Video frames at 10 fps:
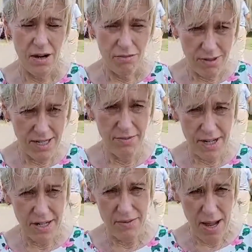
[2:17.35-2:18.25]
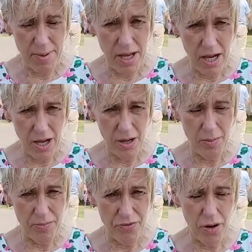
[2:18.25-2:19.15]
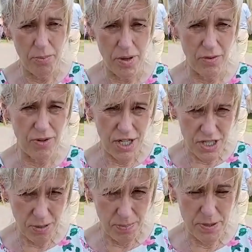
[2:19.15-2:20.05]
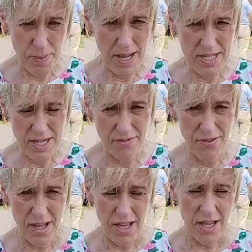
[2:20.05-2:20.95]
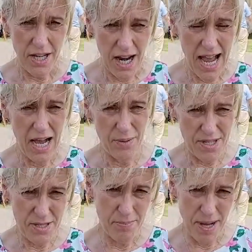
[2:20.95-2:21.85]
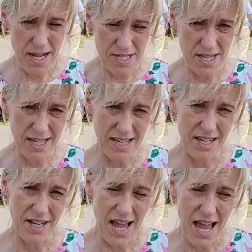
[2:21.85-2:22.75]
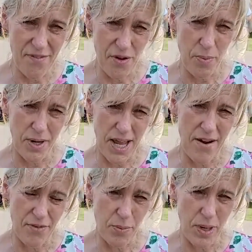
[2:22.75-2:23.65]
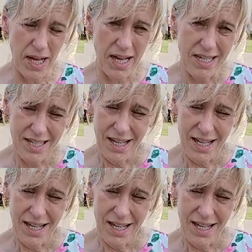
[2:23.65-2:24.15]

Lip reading: really, really ram it home from a regional perspective, you know, how it's impacting, you know, everyone everywhere.